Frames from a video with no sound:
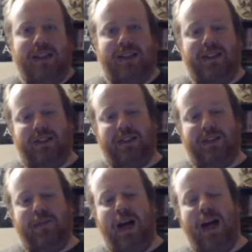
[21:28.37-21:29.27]
sisters
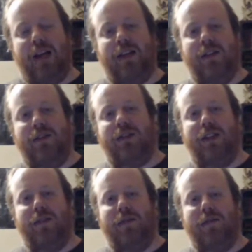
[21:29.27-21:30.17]
back to go tell
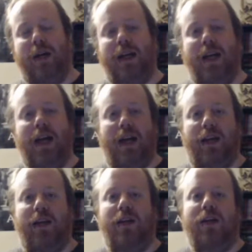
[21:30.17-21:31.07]
everybody, hey,
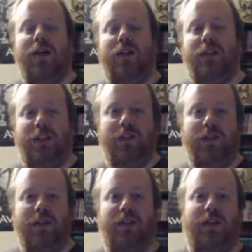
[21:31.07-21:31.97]
she's doing
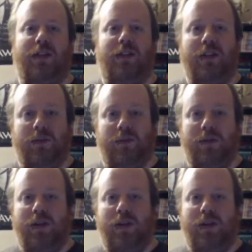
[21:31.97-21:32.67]
this on her own.